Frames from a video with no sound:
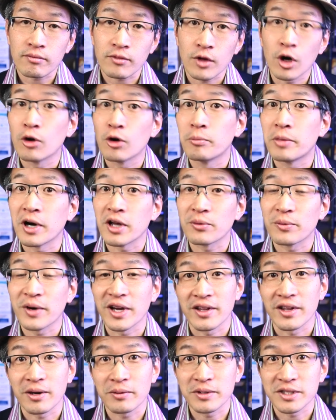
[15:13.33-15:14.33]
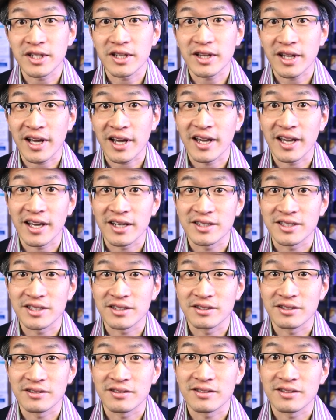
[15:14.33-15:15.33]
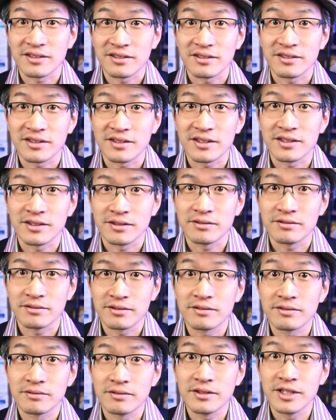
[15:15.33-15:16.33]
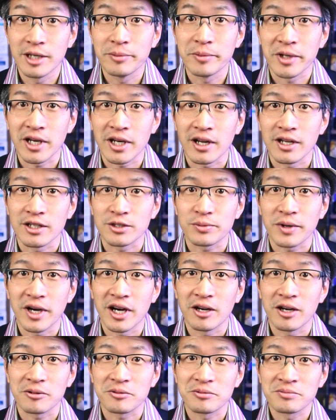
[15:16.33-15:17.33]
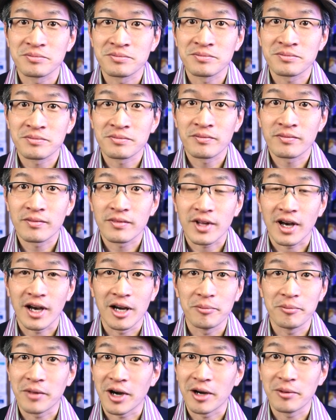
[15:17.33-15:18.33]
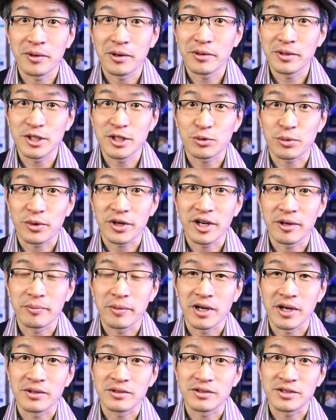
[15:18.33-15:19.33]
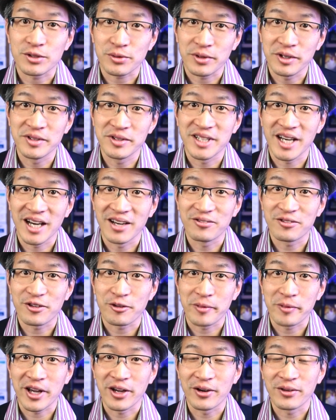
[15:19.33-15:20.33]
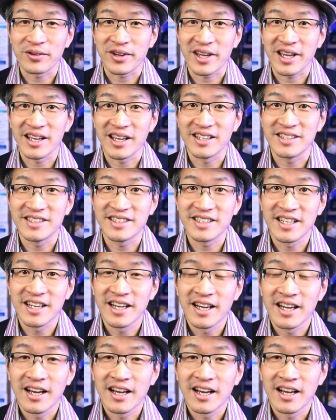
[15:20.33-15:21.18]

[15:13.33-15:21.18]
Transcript: Oh, by the way, that was something I had to to limit as well. I'm I'm always worried about screen time for my own kids.